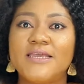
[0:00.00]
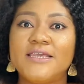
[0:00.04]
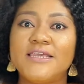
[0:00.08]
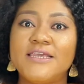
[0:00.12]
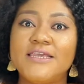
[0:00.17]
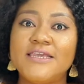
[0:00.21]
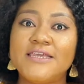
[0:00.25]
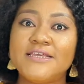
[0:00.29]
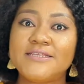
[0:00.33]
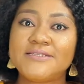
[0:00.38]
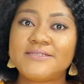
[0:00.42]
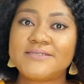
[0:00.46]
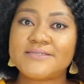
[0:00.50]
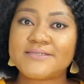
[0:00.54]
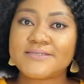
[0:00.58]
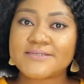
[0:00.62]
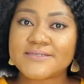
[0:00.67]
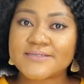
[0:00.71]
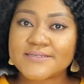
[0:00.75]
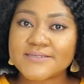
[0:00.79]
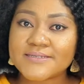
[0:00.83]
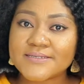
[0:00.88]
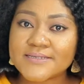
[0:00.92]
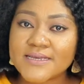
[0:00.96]
Eat
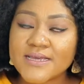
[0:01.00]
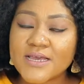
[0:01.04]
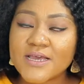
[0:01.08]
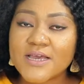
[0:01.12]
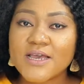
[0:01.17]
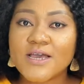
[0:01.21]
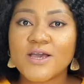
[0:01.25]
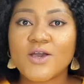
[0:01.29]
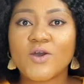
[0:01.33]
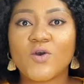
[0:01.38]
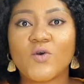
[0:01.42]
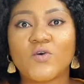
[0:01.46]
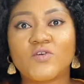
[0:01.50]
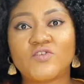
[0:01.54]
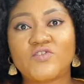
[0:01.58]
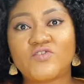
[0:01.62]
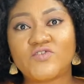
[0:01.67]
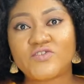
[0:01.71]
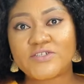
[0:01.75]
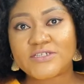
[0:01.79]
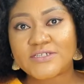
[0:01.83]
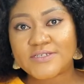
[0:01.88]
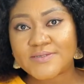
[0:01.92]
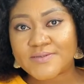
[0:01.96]
or
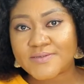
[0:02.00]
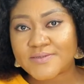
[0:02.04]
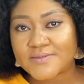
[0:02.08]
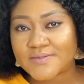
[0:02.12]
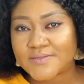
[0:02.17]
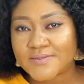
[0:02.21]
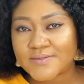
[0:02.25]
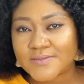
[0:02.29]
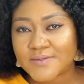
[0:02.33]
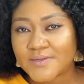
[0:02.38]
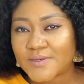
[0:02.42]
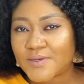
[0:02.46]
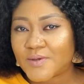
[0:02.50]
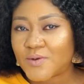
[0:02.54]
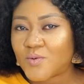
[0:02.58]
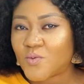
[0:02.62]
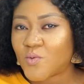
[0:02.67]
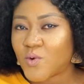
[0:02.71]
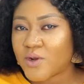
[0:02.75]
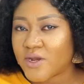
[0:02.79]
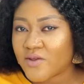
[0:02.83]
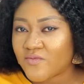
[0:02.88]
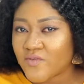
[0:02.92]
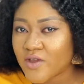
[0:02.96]
drink
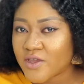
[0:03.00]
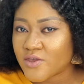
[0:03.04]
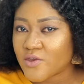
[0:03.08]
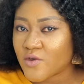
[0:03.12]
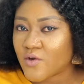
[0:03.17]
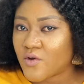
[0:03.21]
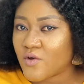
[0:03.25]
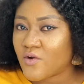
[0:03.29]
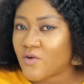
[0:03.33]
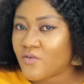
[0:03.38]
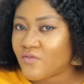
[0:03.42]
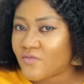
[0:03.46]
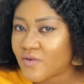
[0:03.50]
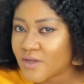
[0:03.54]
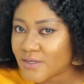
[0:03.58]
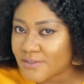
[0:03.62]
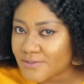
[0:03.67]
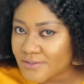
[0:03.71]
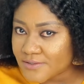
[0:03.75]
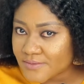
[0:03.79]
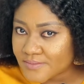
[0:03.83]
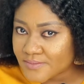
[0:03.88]
whatever you're offered.